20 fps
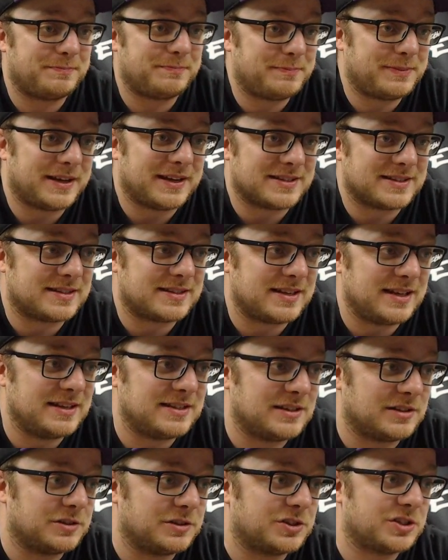because it's
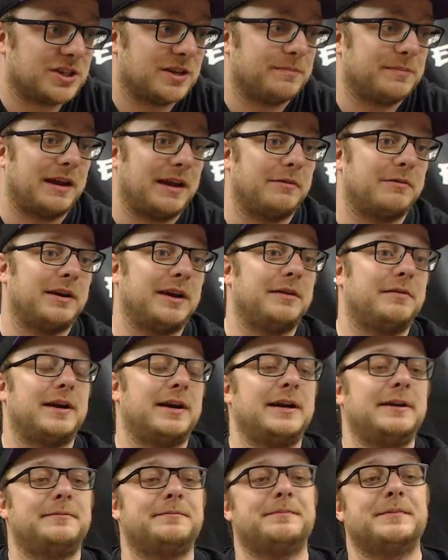easier to ship that way,
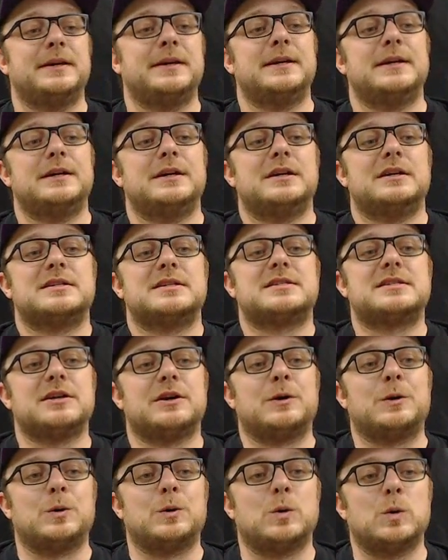right?
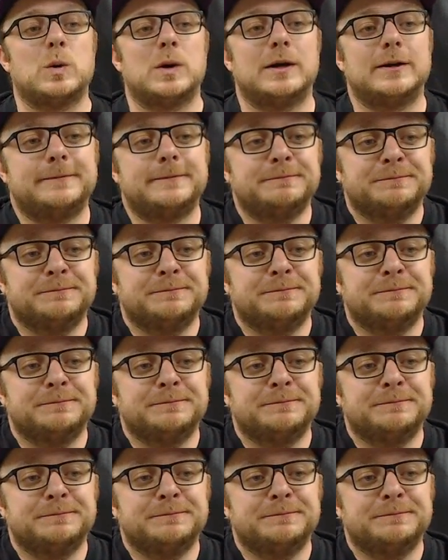So